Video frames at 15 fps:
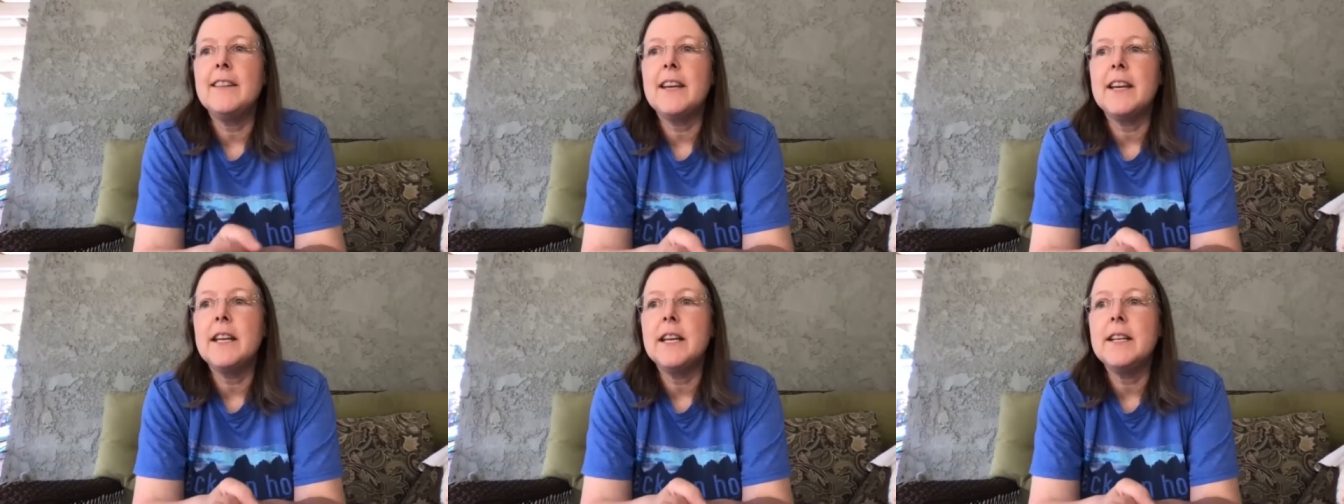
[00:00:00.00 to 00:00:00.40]

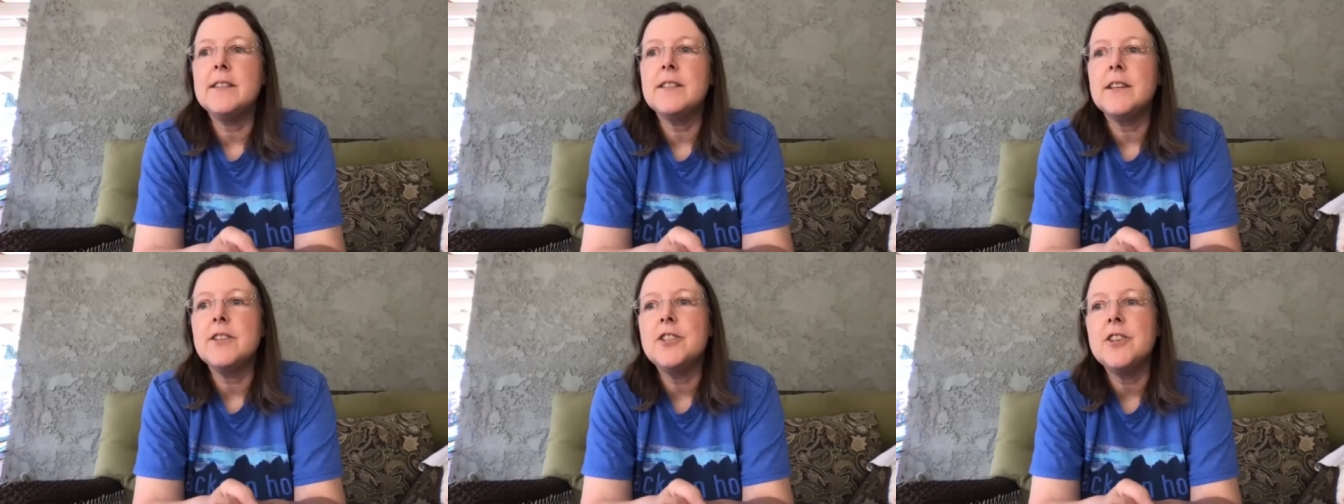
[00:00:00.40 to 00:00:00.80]
that
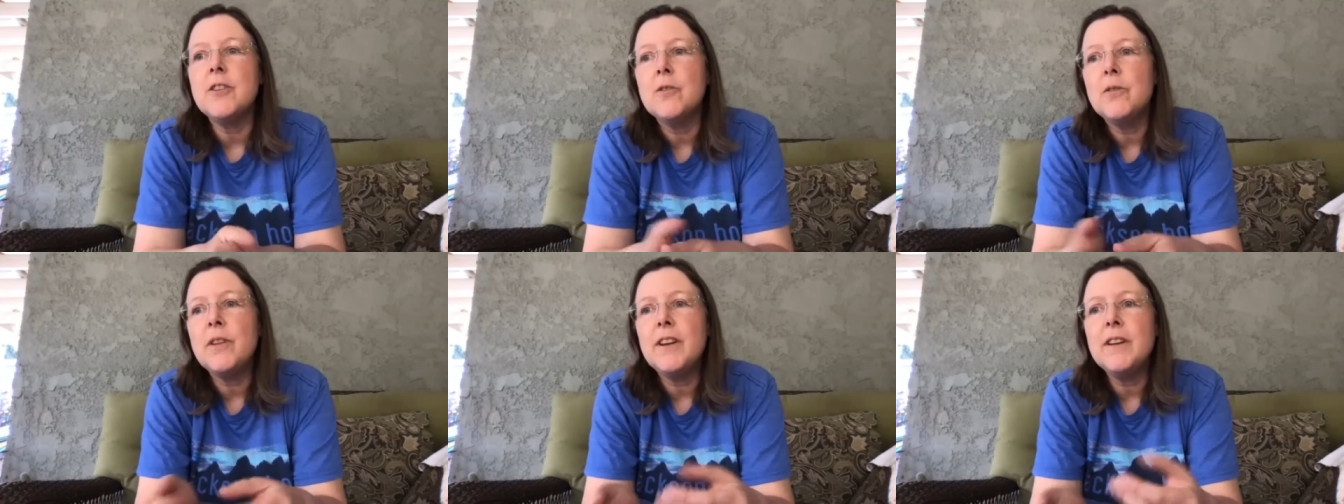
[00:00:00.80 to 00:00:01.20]
it's such
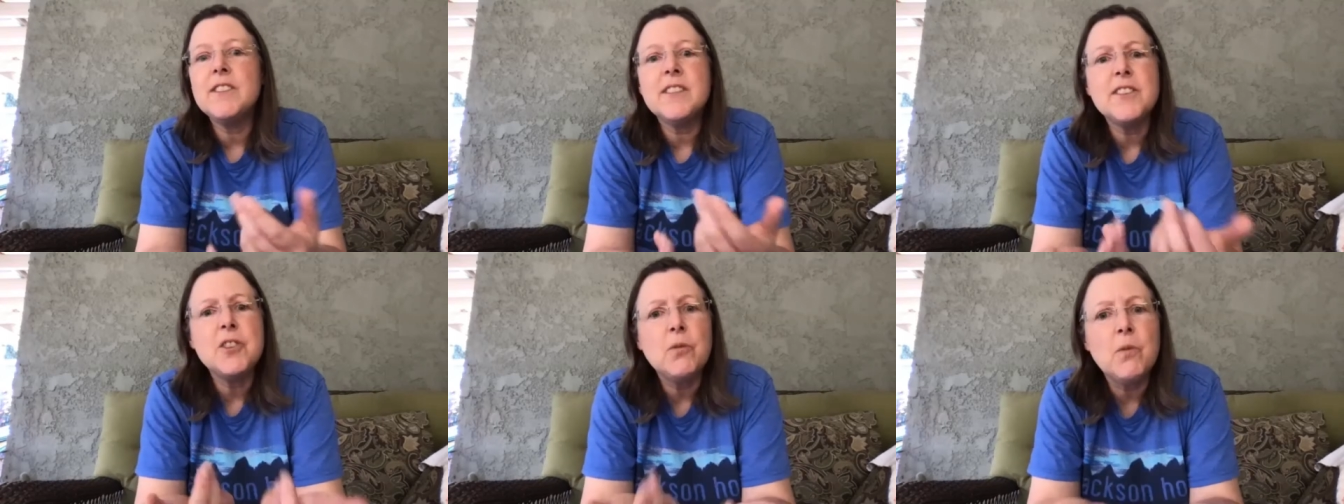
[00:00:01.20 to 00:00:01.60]

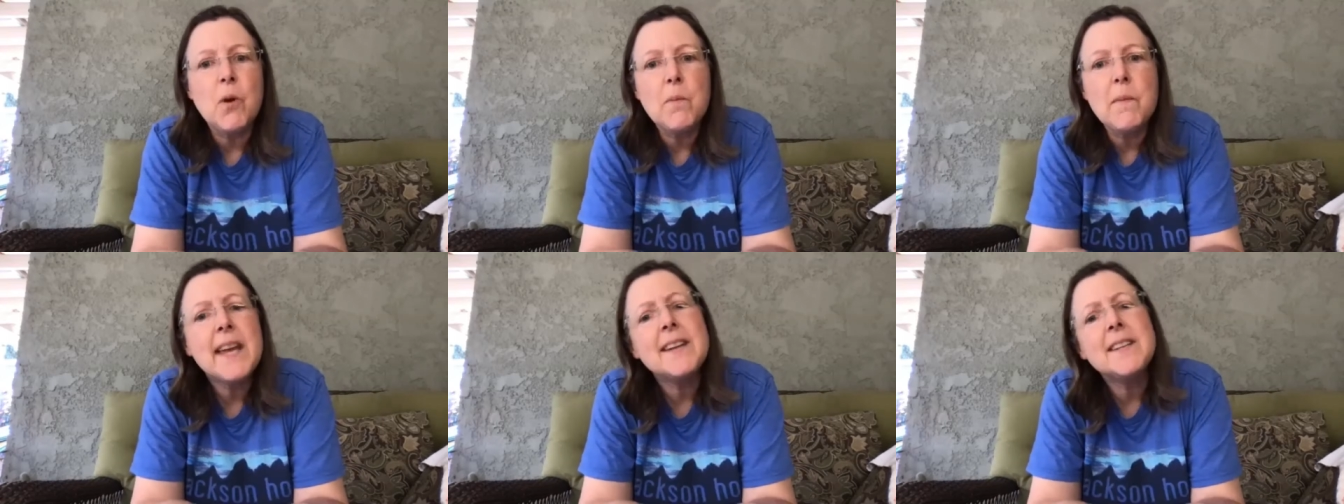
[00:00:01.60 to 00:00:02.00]
a
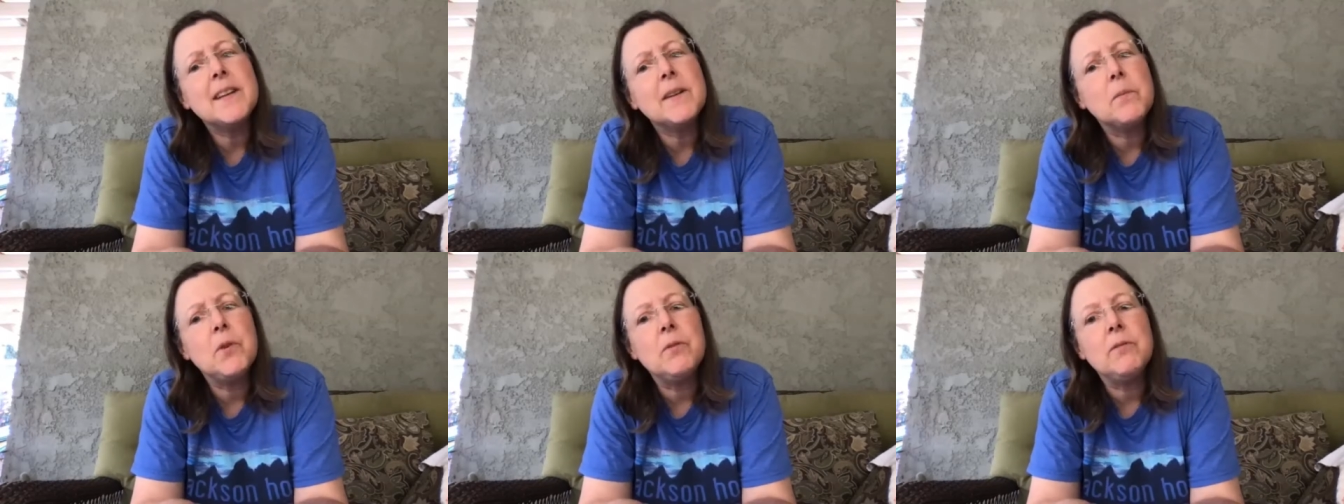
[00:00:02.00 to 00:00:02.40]

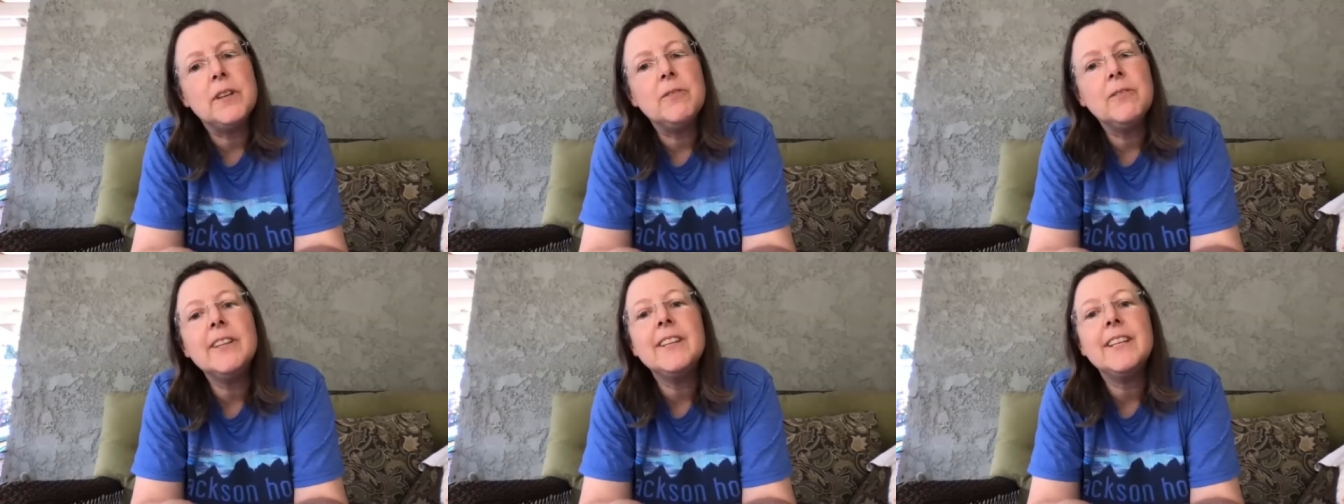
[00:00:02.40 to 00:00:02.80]
romantic
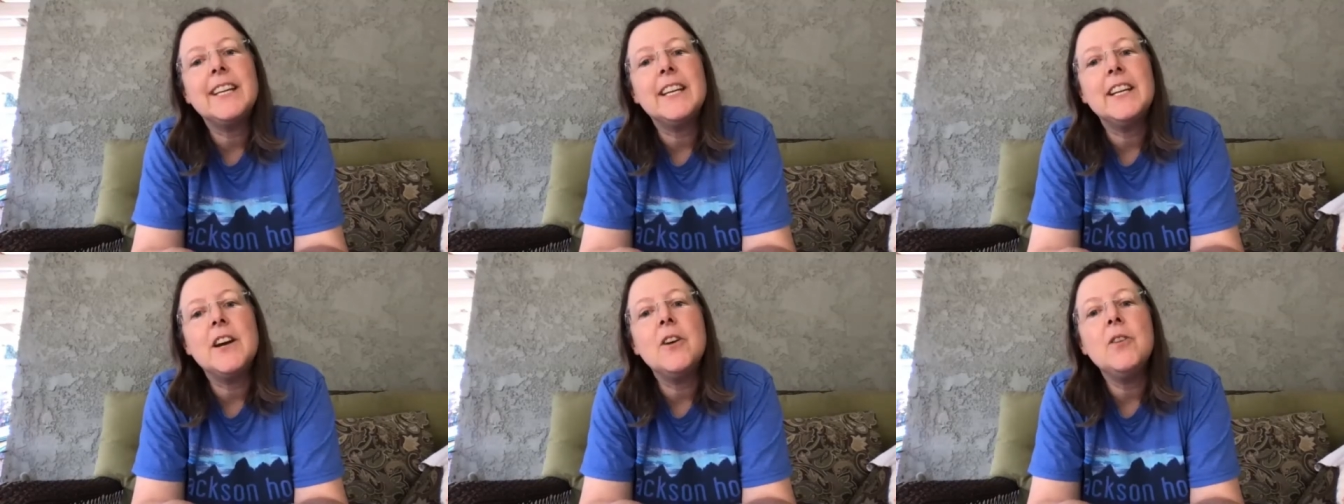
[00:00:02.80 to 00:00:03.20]
movie, really,
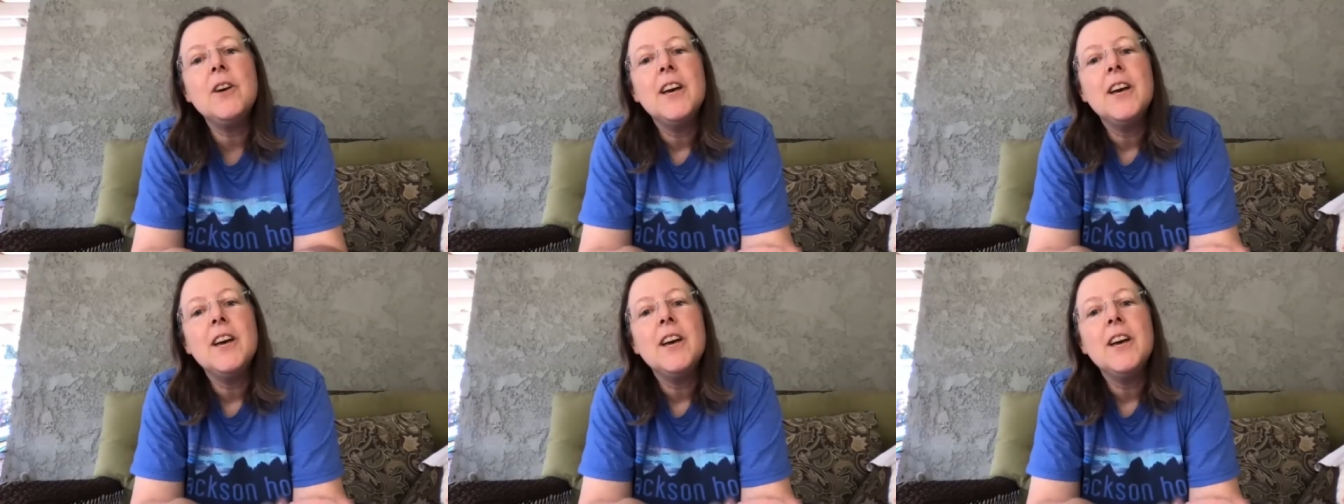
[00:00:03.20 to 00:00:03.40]
you know?